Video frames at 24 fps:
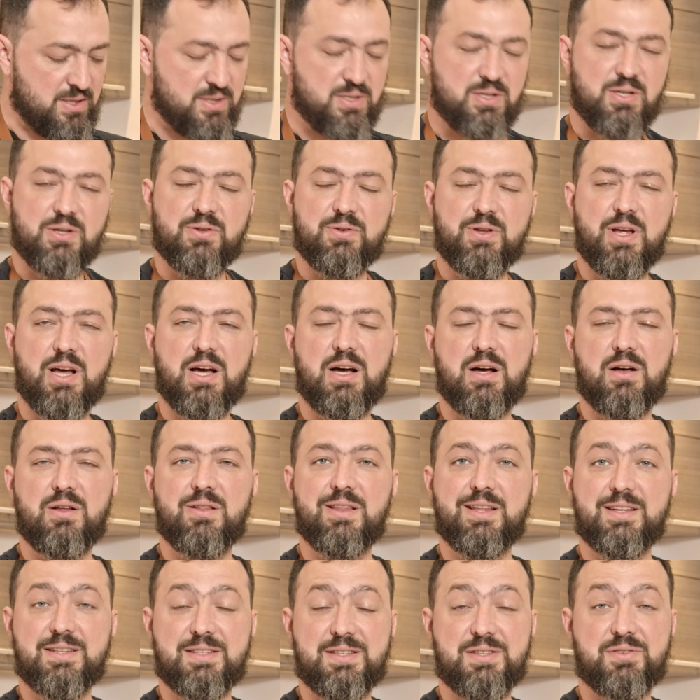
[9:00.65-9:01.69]
So now
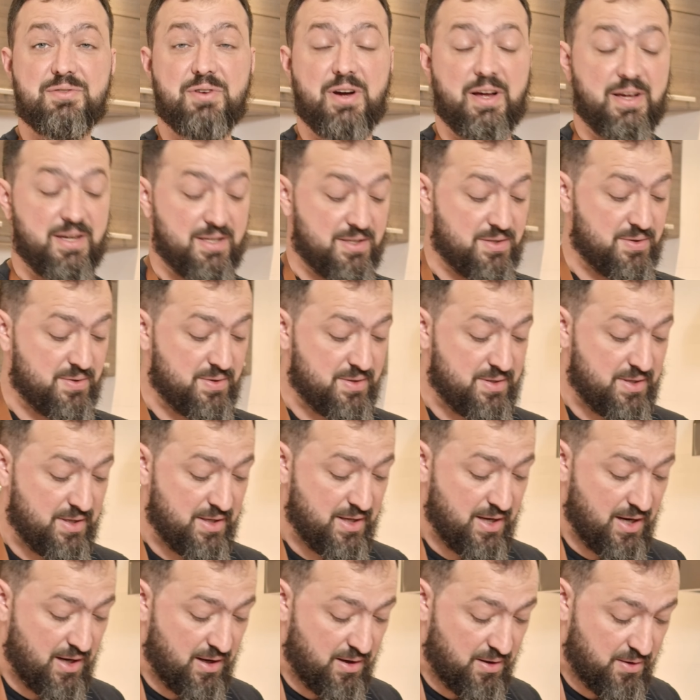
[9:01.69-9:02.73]
let's try it to
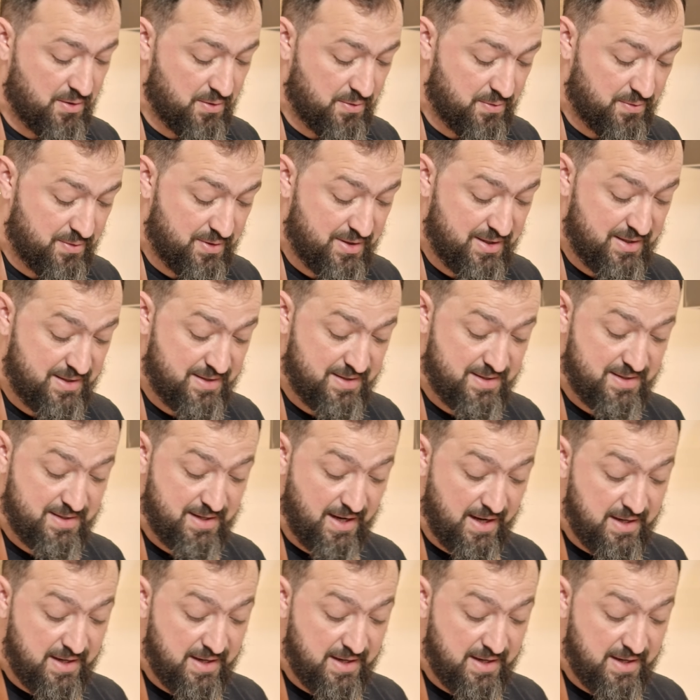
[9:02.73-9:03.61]
see how this